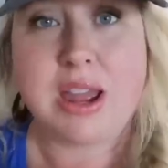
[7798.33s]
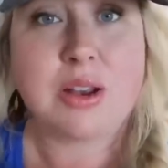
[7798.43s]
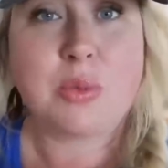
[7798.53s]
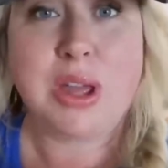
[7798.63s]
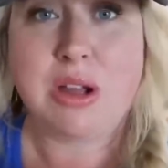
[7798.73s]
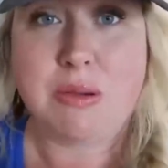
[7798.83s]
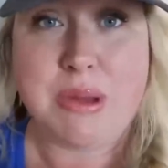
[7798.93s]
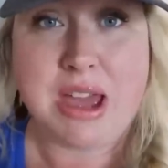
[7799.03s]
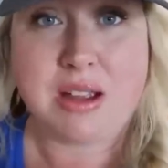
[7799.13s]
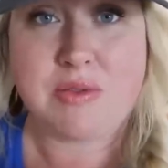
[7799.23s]
right, we are
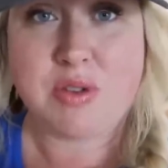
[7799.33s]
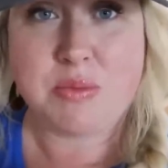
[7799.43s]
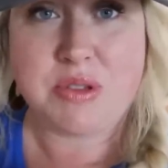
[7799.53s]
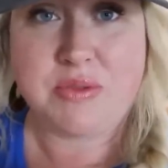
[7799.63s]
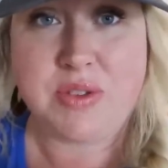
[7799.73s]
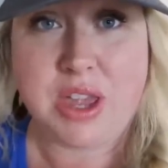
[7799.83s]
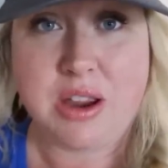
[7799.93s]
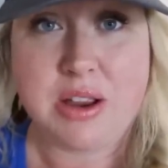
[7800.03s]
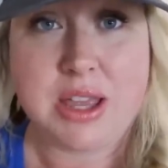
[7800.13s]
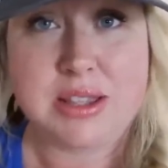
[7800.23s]
back from the
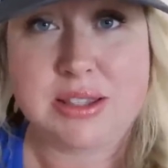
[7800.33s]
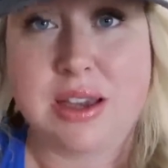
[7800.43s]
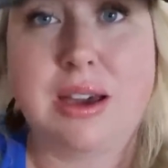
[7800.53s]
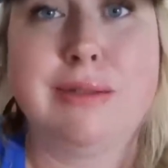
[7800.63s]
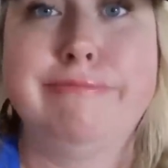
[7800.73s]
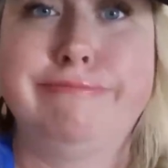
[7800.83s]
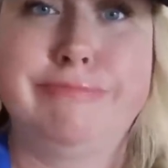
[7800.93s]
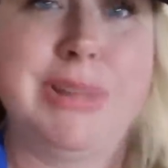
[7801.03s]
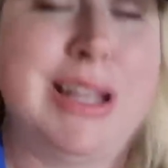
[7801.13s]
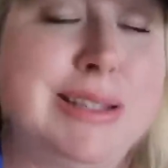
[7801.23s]
fair. It's, uh,
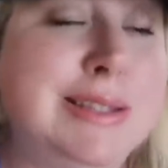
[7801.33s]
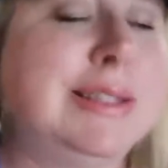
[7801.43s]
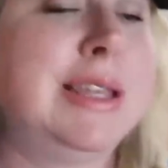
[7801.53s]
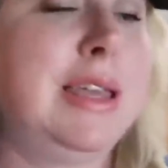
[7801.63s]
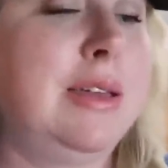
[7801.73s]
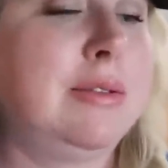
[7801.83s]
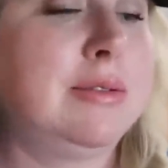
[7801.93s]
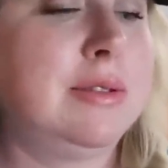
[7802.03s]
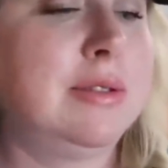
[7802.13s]
let's see,